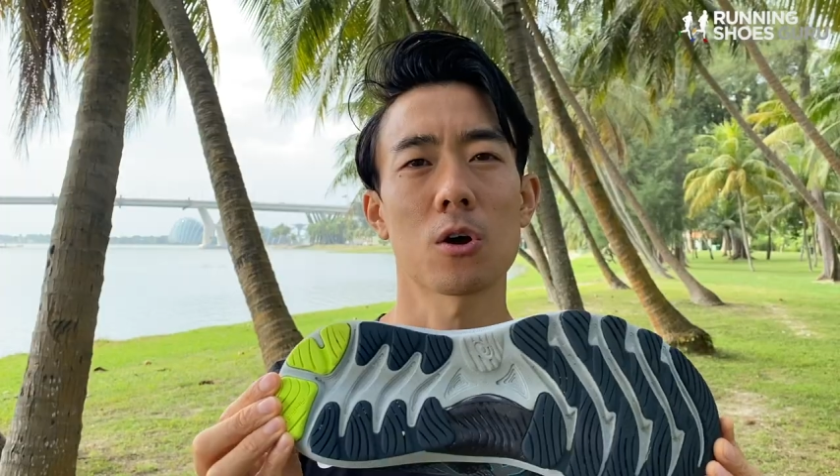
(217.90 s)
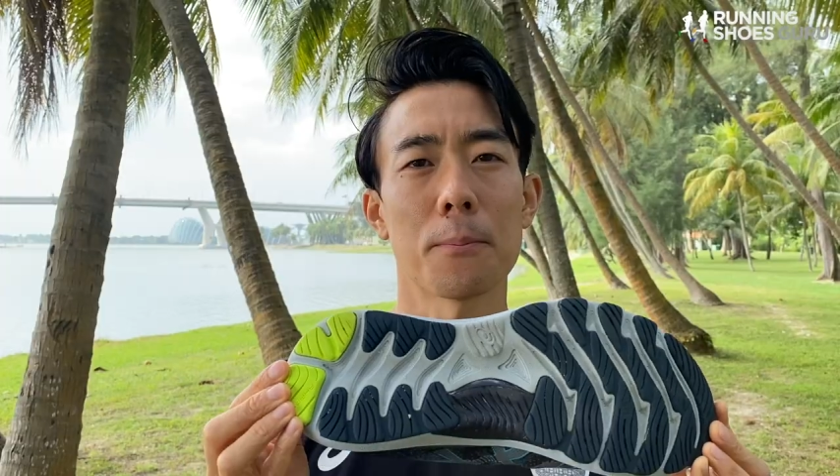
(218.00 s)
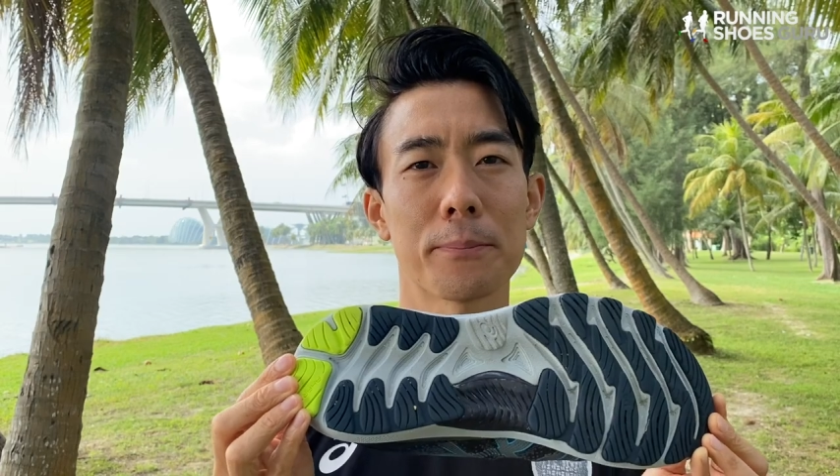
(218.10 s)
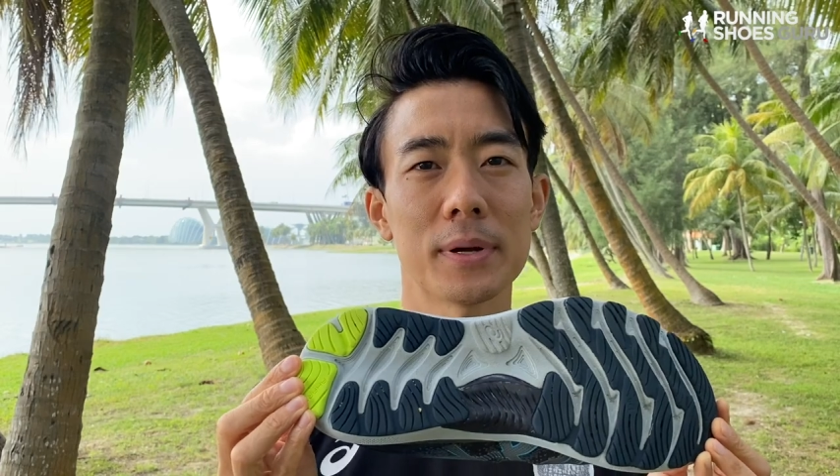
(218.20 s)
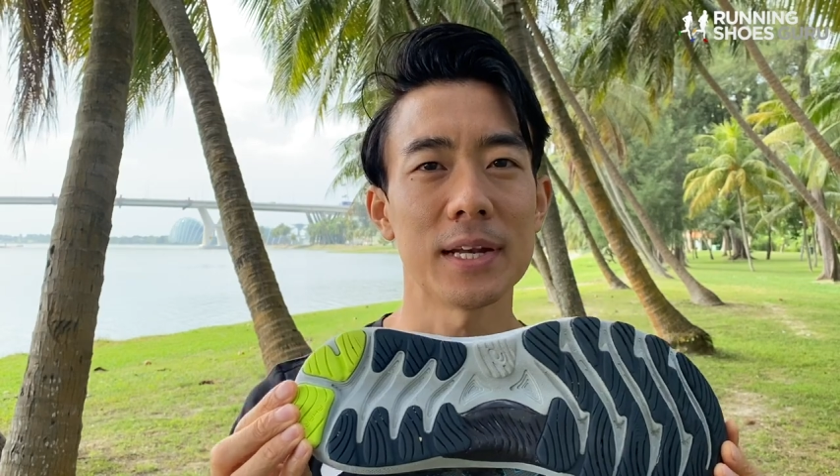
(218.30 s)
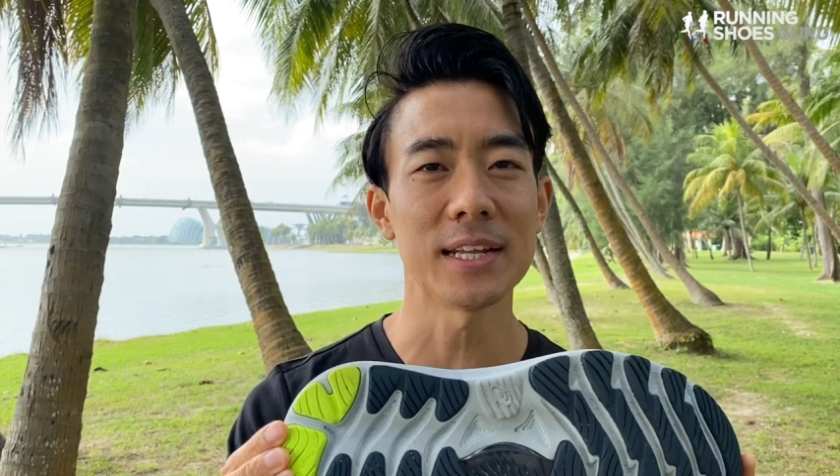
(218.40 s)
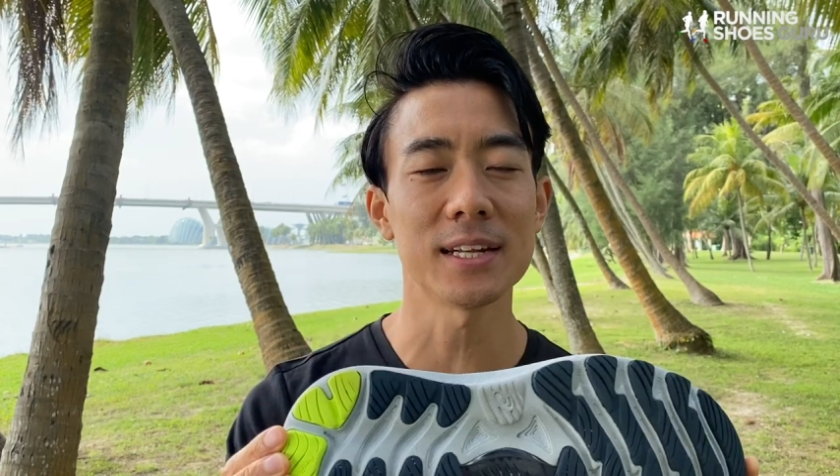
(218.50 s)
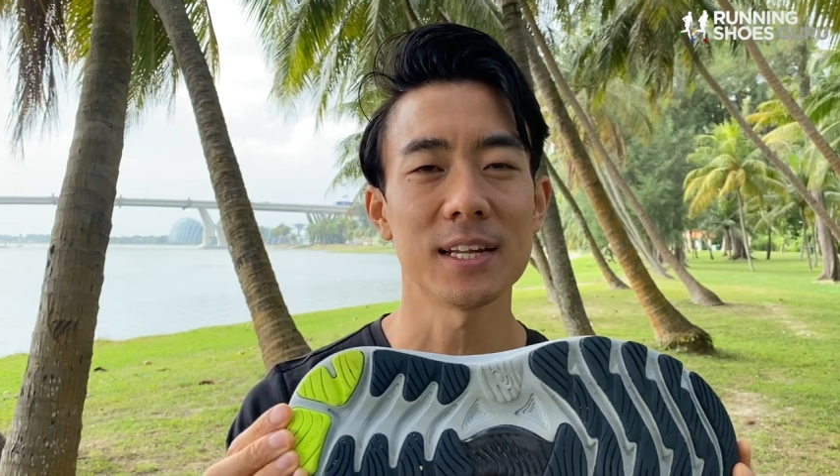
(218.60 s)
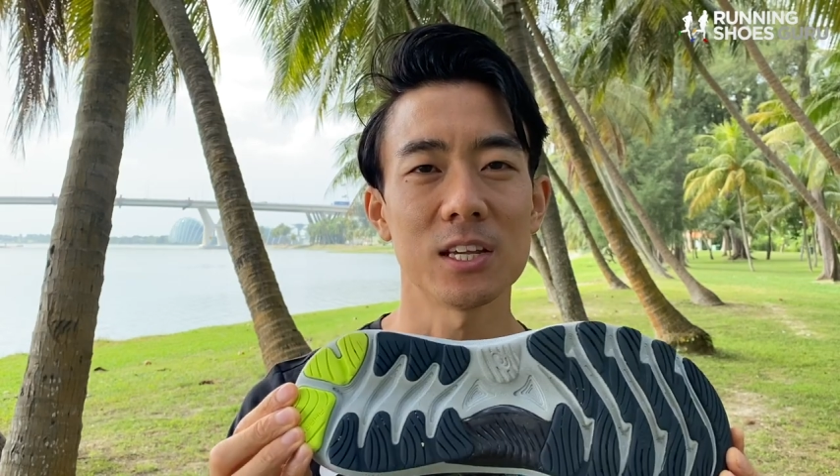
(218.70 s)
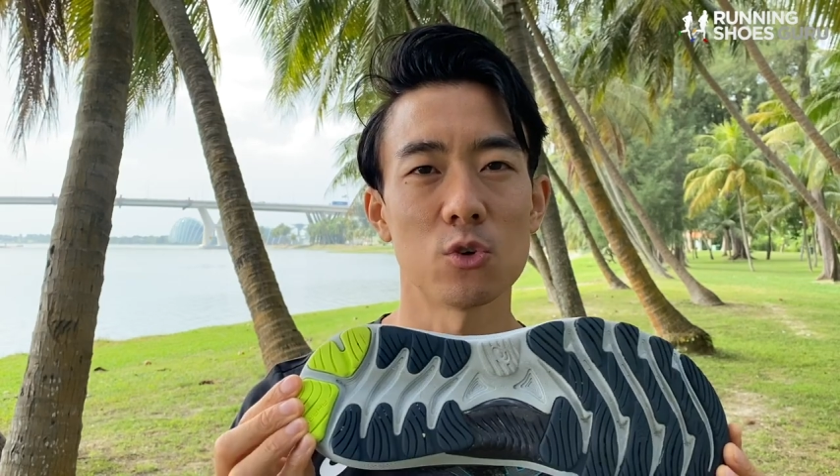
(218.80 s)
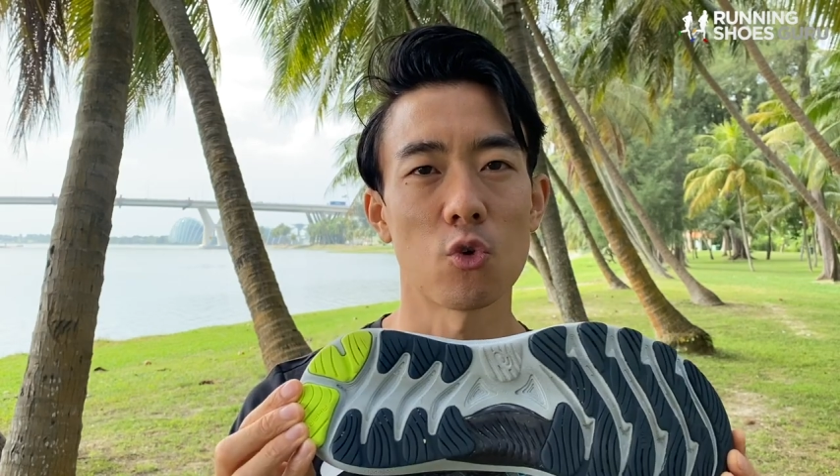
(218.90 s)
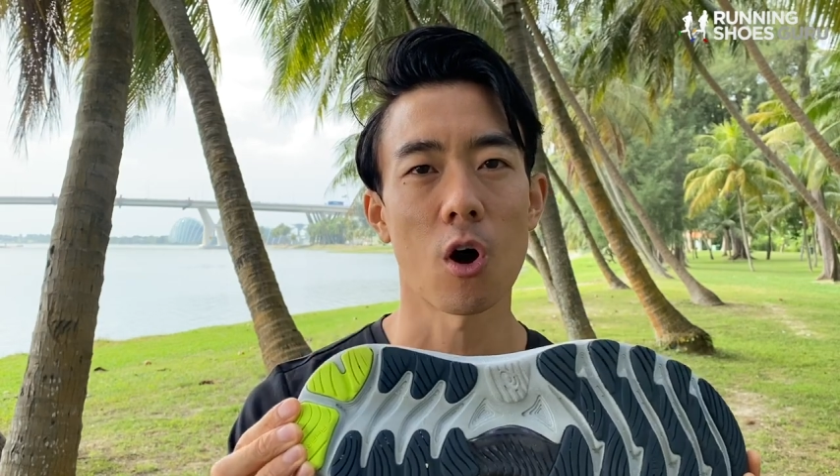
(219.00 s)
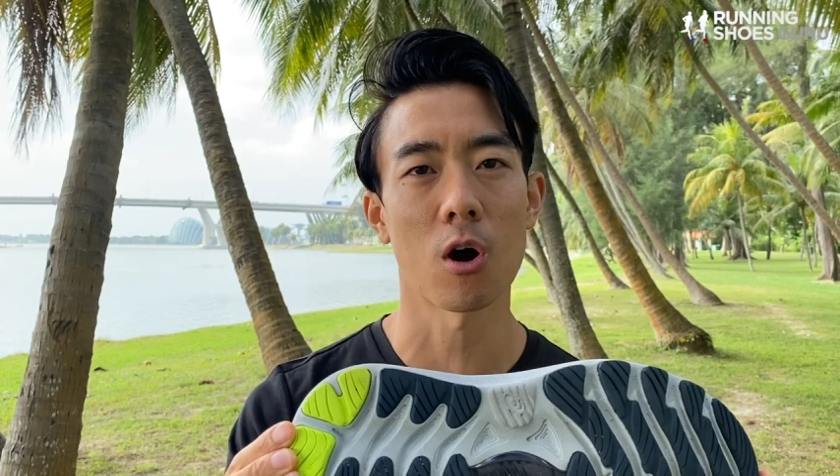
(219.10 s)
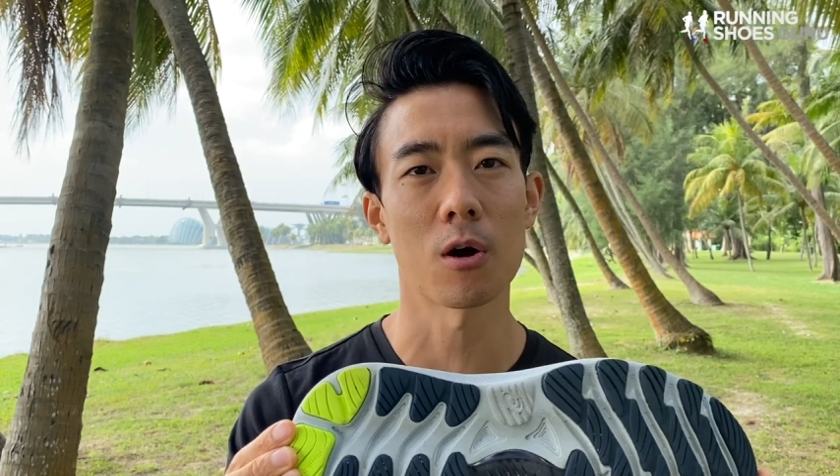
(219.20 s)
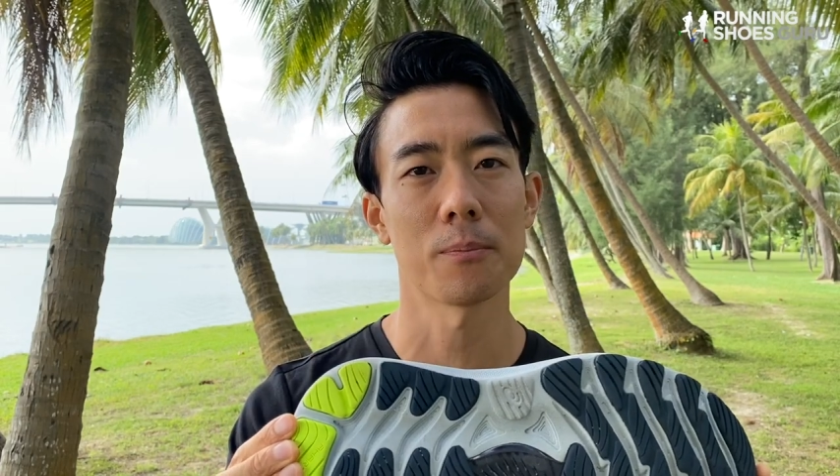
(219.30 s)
completely wrong.